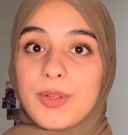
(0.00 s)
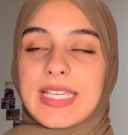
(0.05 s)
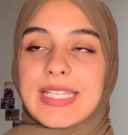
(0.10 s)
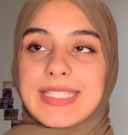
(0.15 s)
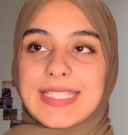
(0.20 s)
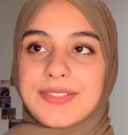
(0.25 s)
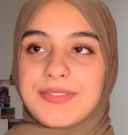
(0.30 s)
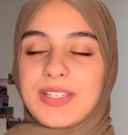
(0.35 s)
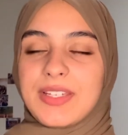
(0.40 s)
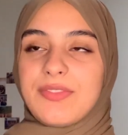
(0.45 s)
Because
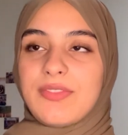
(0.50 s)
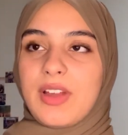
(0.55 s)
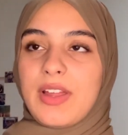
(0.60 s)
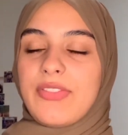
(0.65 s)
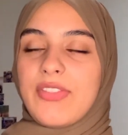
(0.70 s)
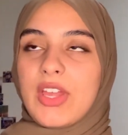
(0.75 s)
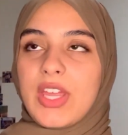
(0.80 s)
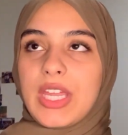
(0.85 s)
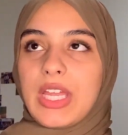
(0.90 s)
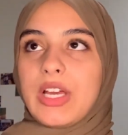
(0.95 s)
if I find
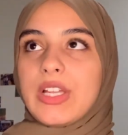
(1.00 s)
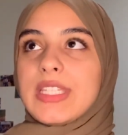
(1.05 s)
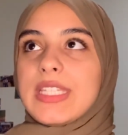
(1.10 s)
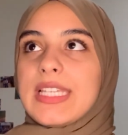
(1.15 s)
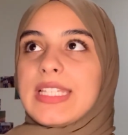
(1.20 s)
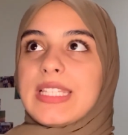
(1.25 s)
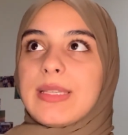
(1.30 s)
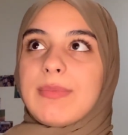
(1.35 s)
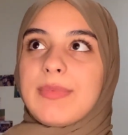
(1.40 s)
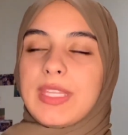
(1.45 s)
that I can't say
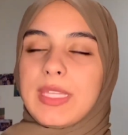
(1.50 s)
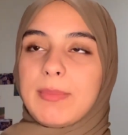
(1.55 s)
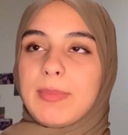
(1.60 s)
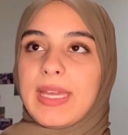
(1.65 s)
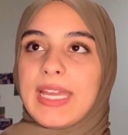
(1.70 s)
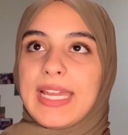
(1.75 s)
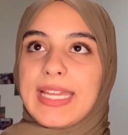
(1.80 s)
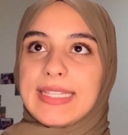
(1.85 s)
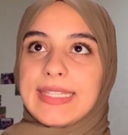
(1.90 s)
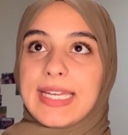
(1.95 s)
something in my
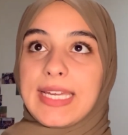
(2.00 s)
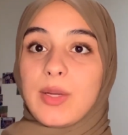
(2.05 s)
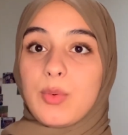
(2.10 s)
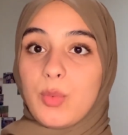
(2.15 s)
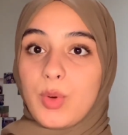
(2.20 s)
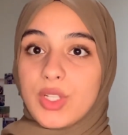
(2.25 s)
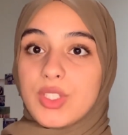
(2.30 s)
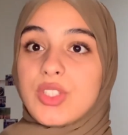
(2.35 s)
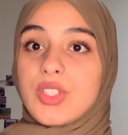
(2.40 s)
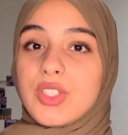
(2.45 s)
head that I
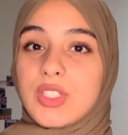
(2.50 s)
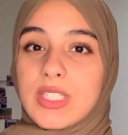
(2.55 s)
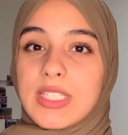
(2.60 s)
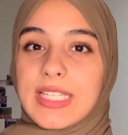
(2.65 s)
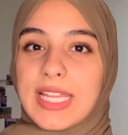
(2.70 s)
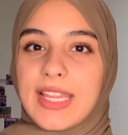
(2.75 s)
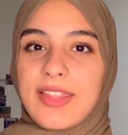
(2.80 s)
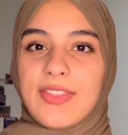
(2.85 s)
wanted to say,